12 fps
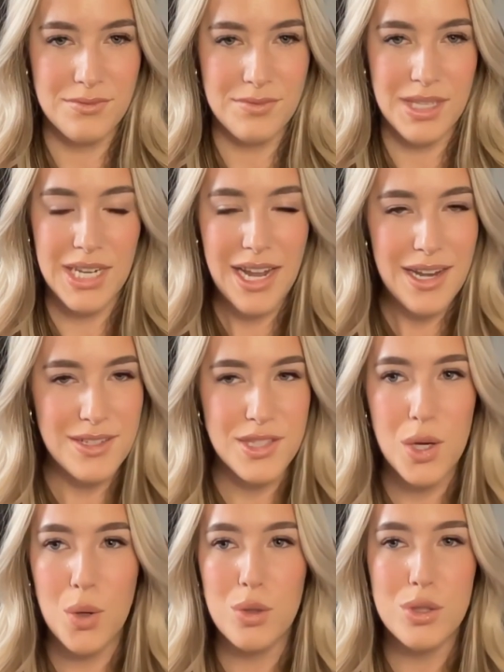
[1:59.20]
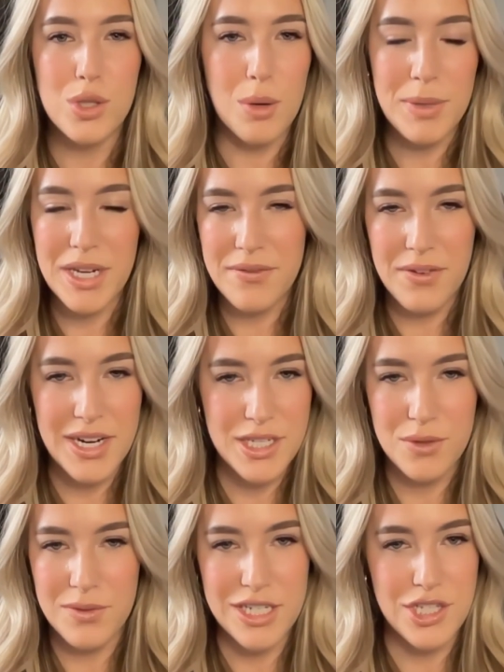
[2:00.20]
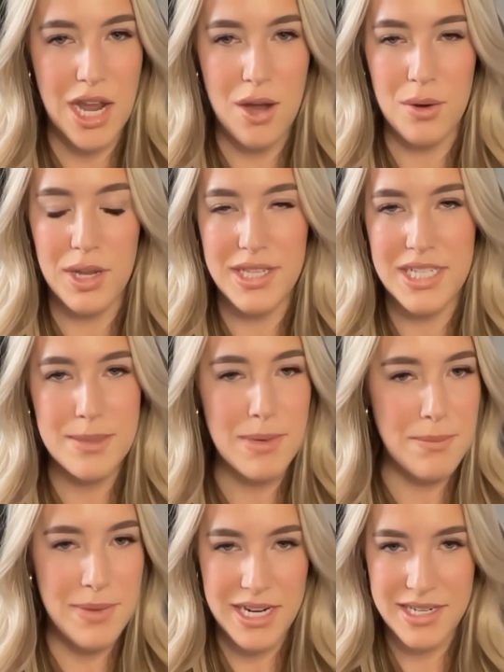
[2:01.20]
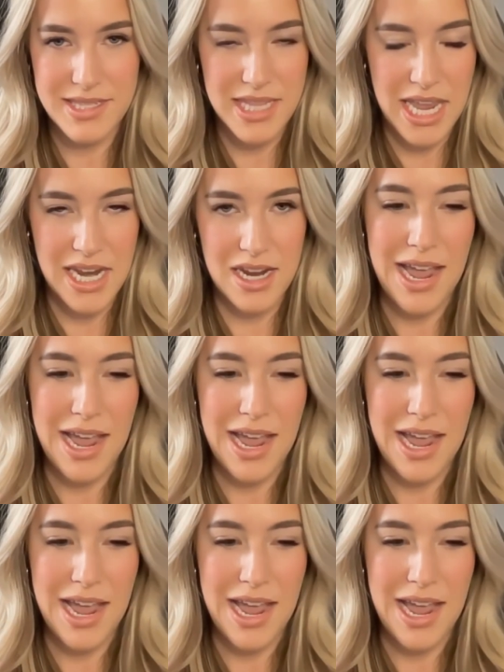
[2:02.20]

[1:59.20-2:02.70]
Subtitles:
Yeah, so don't be afraid to reach out. And that's my biggest thing.